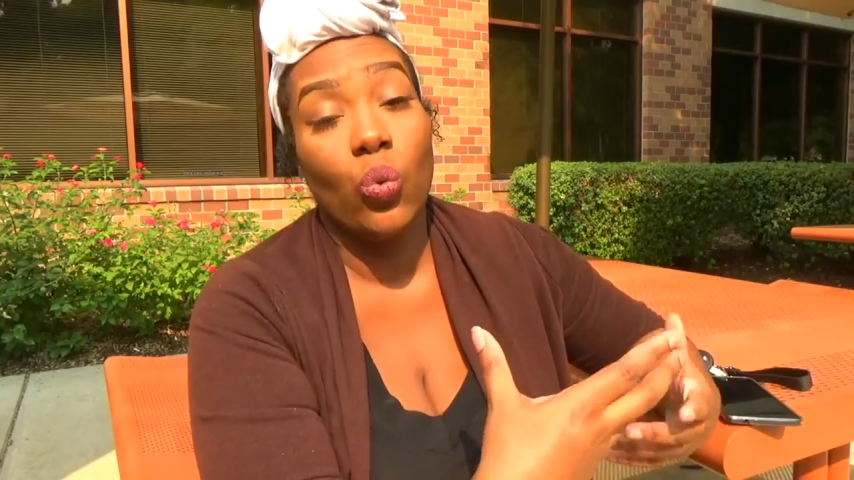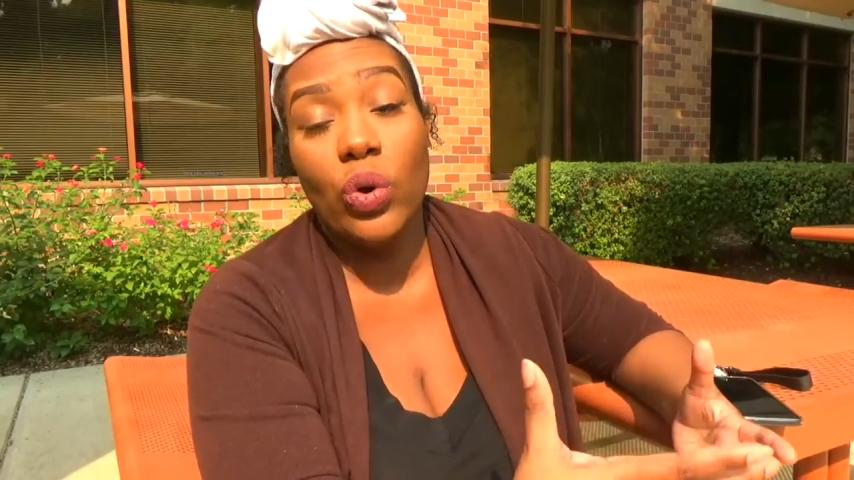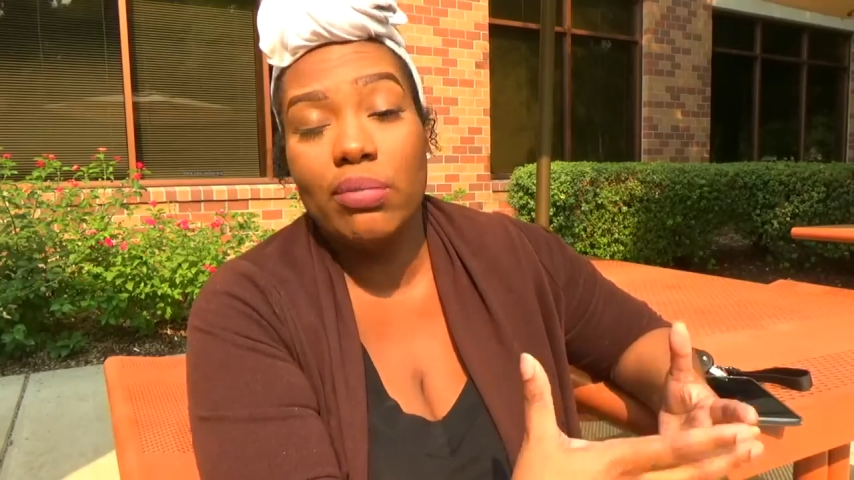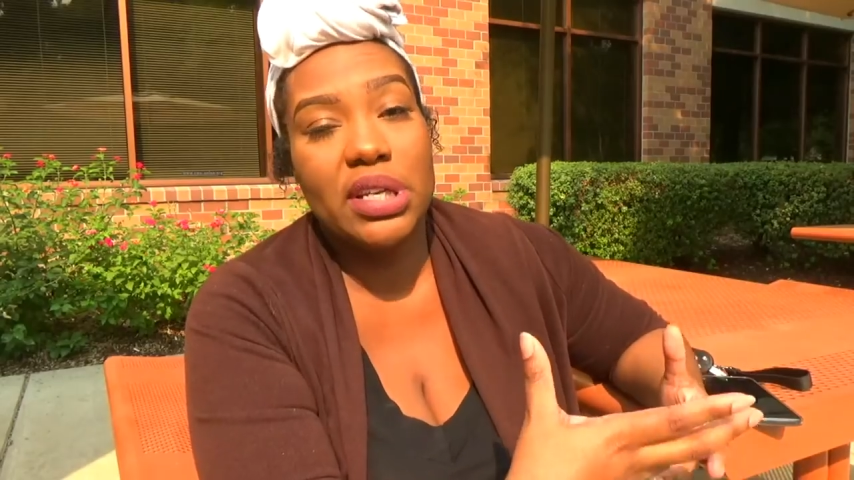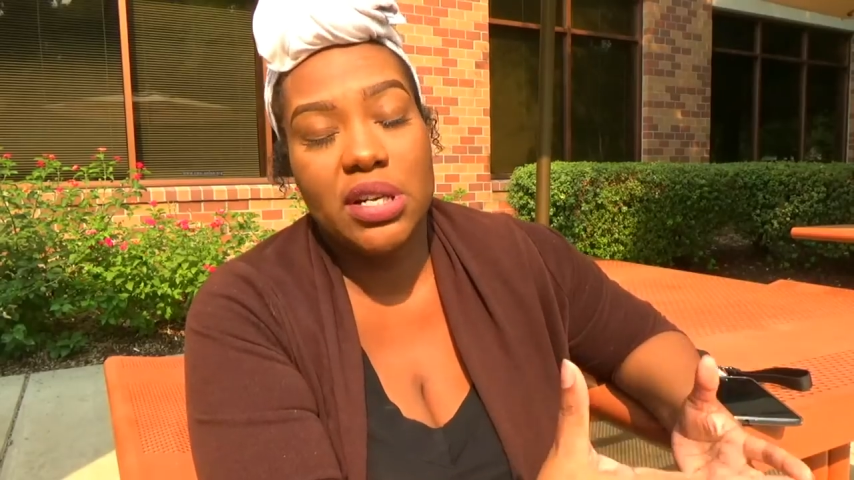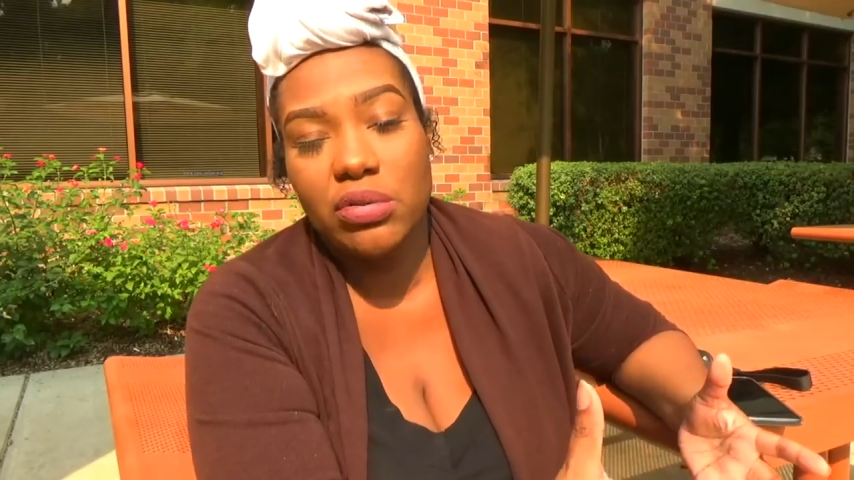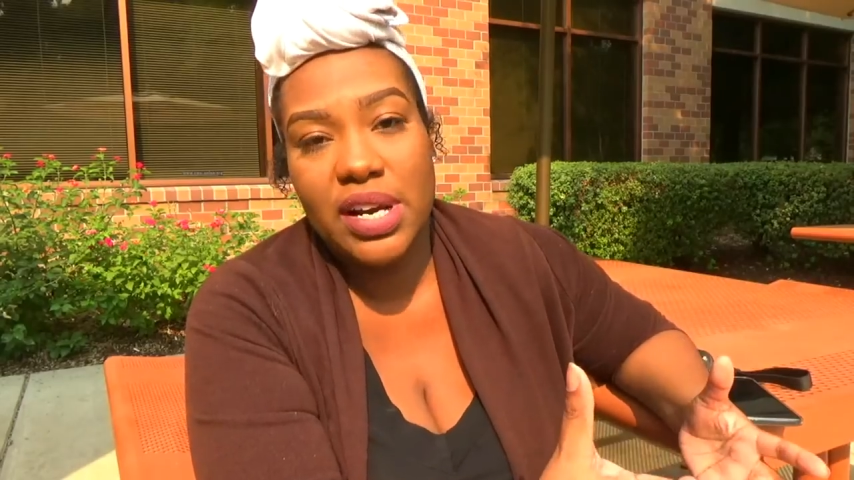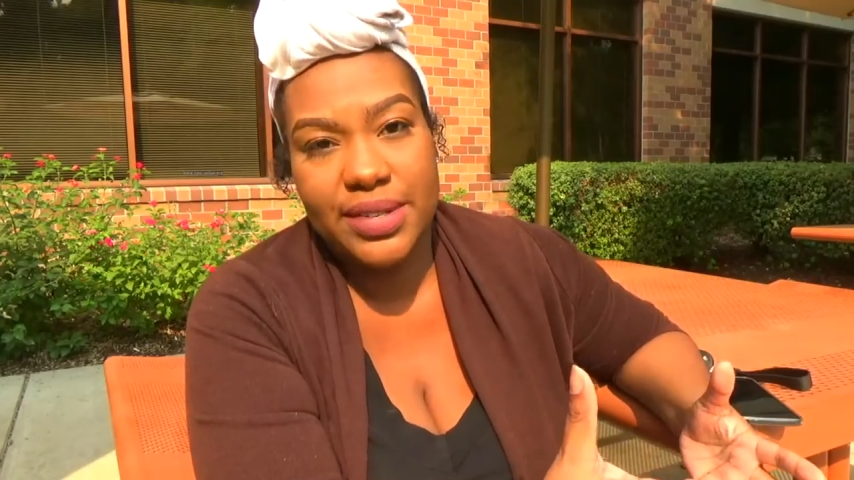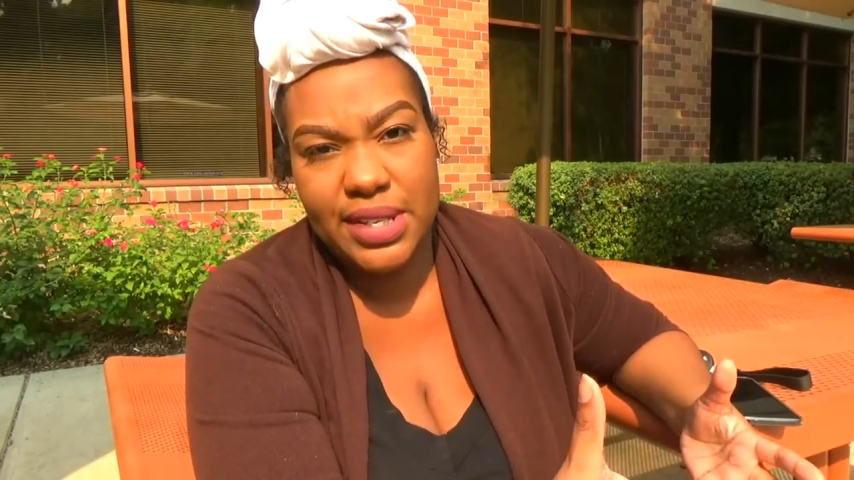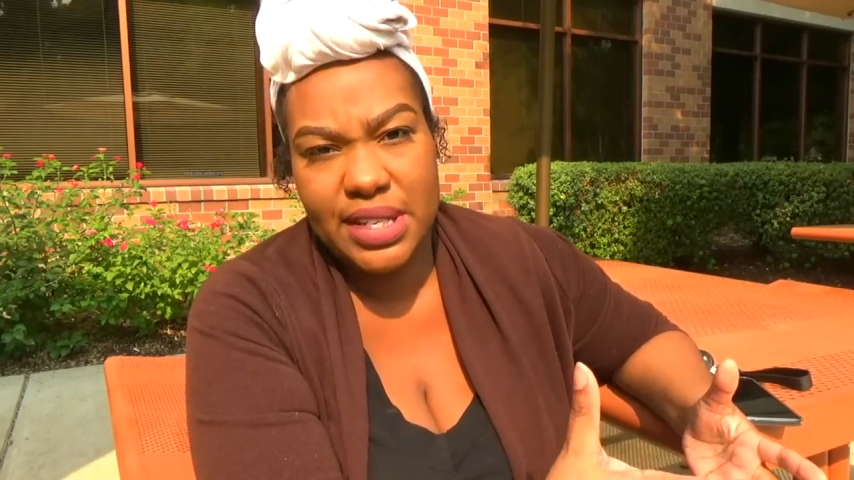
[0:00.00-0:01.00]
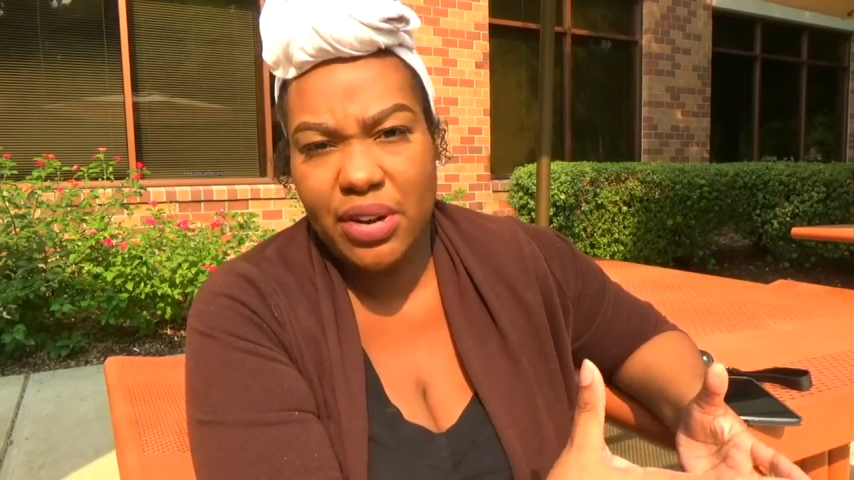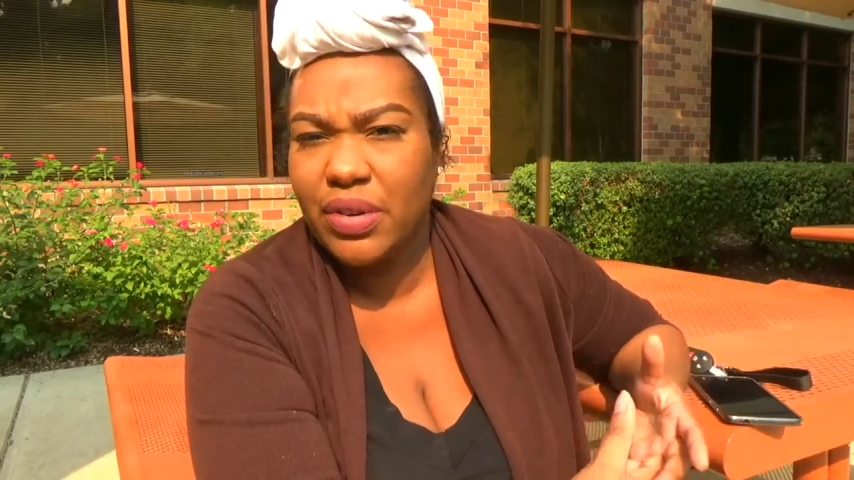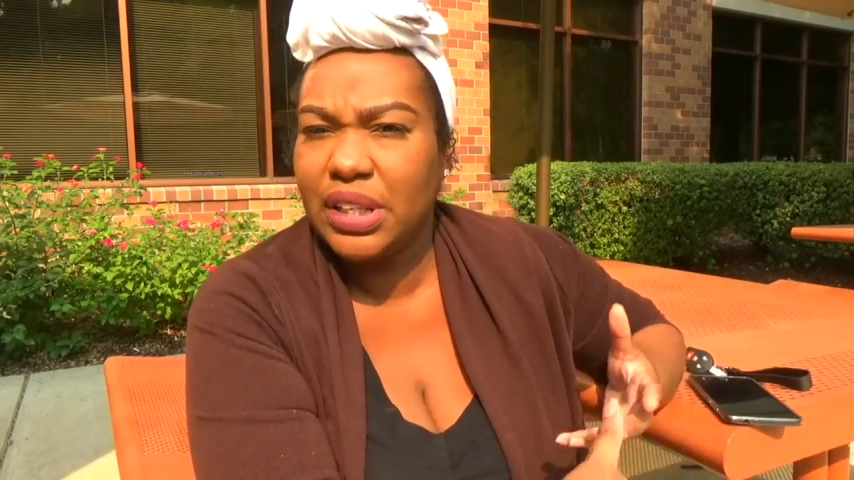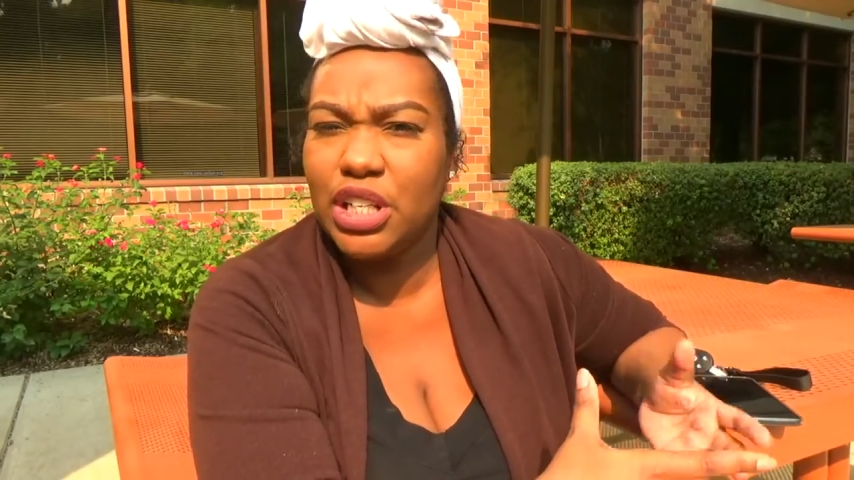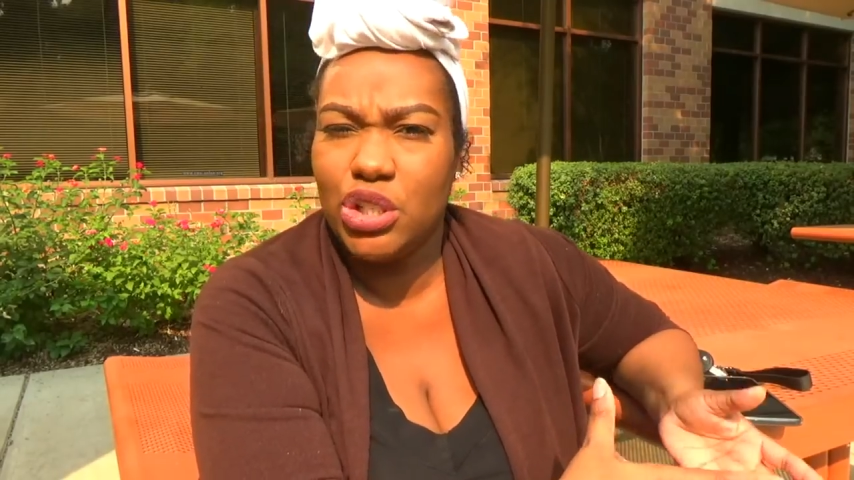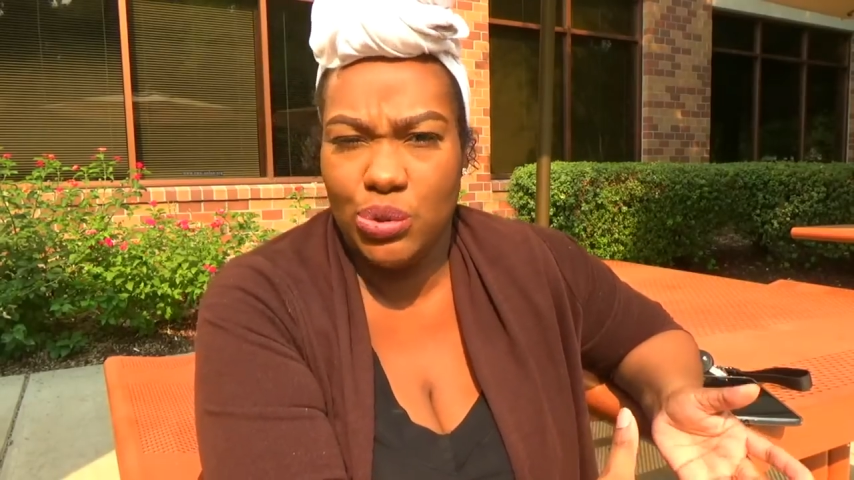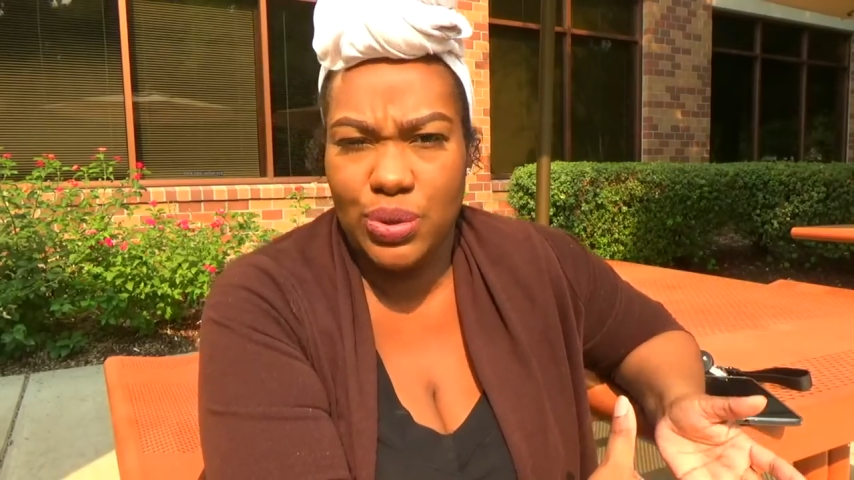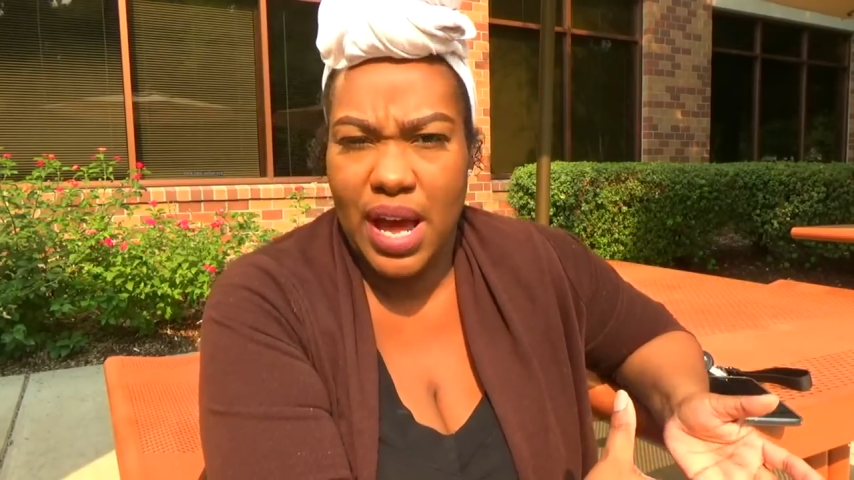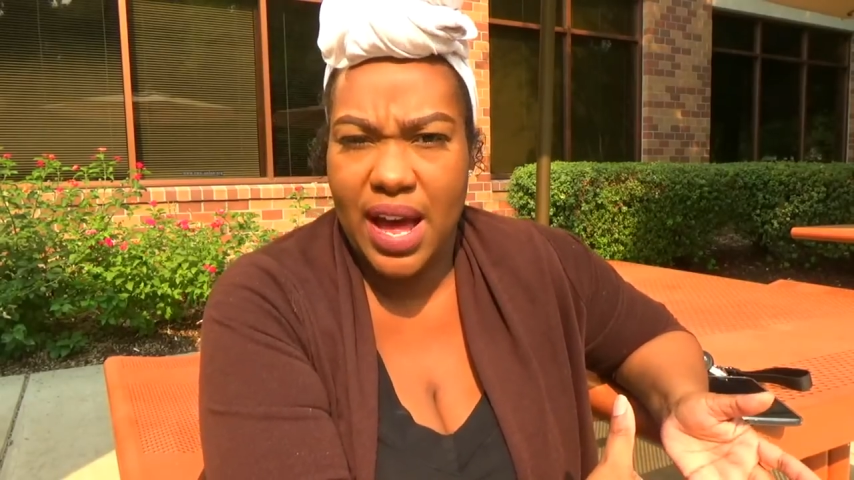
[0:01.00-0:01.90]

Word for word: Women don't necessarily do